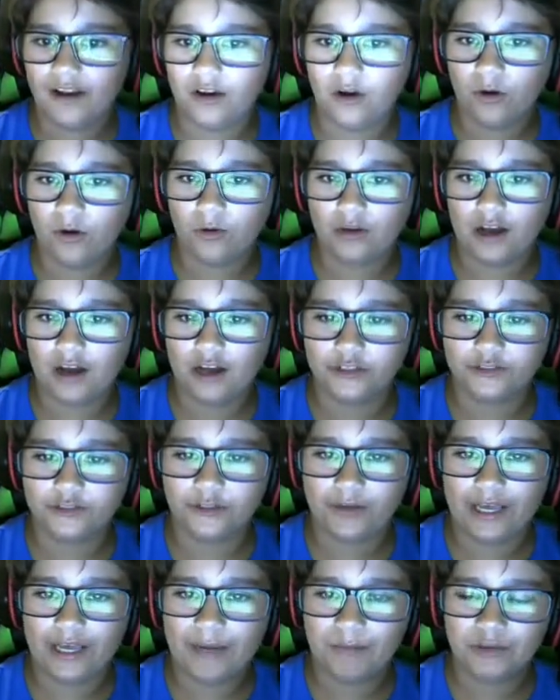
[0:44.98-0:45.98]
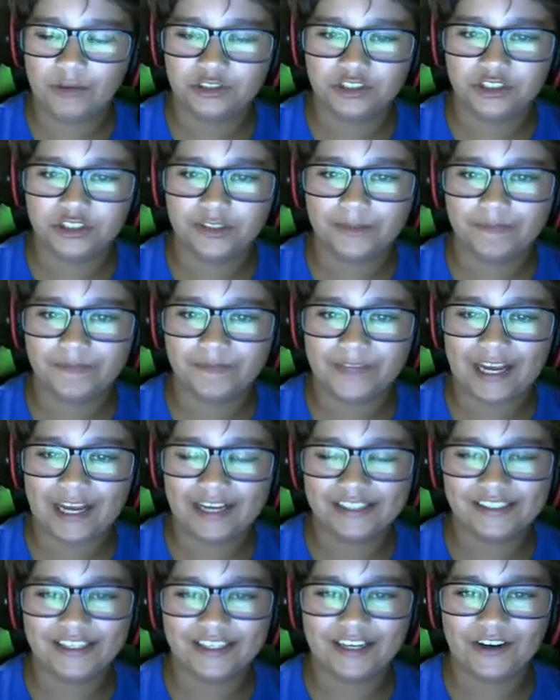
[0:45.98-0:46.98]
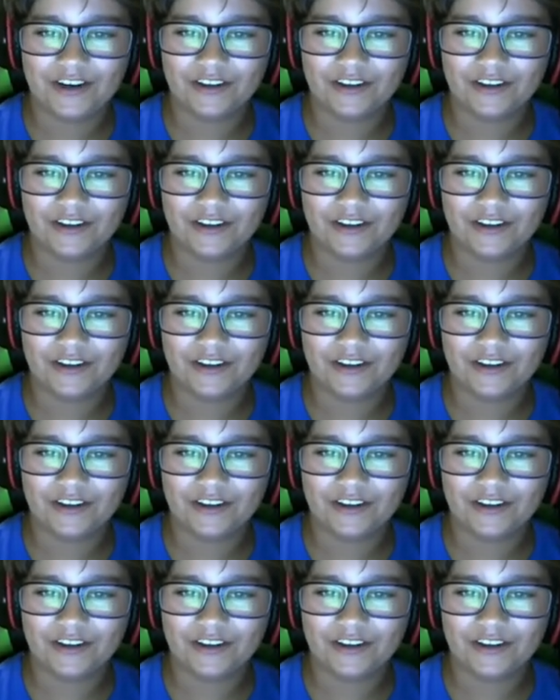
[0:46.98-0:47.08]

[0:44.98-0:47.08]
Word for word: oh gosh, okay, we're just kind of sitting on